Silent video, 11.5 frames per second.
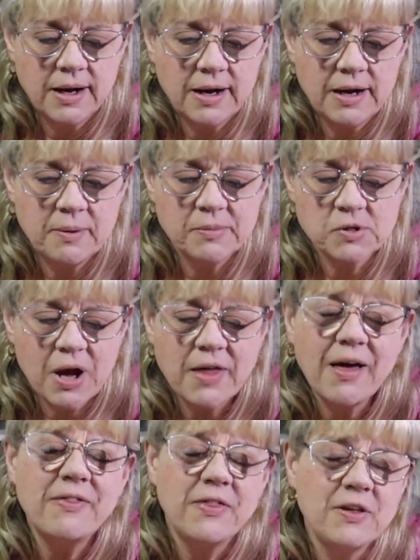So I
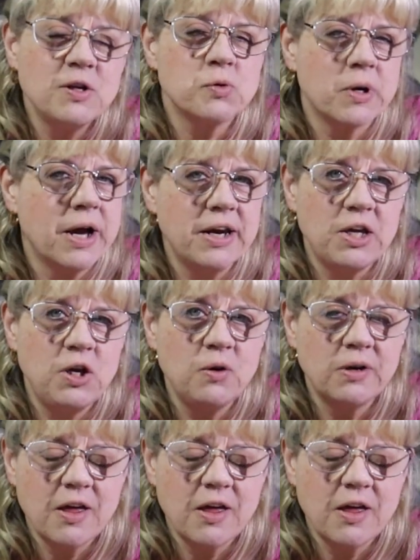thought that these were kind of cute,